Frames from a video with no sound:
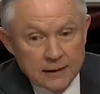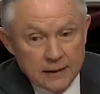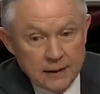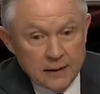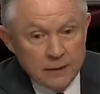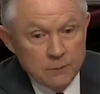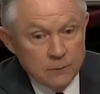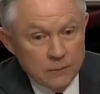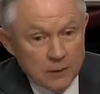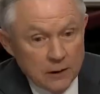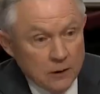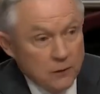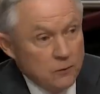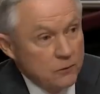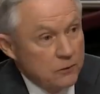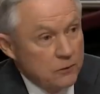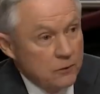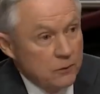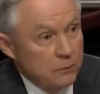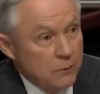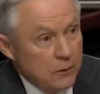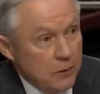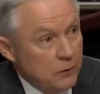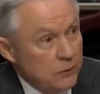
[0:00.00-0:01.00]
keep
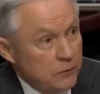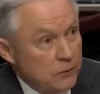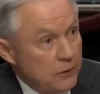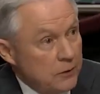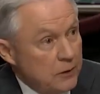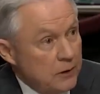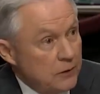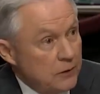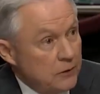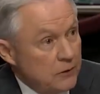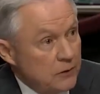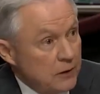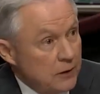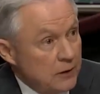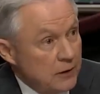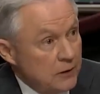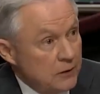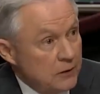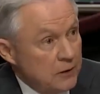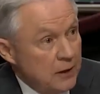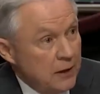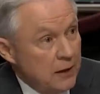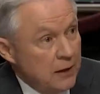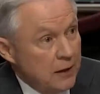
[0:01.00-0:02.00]
notes on most of these
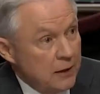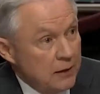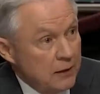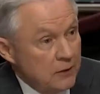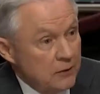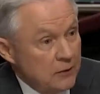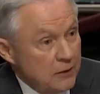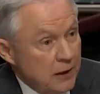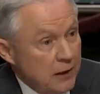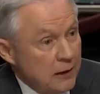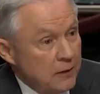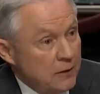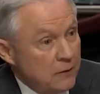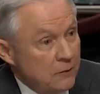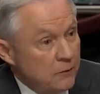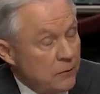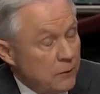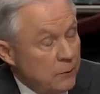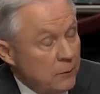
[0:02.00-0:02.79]
things, and there's nothing for me.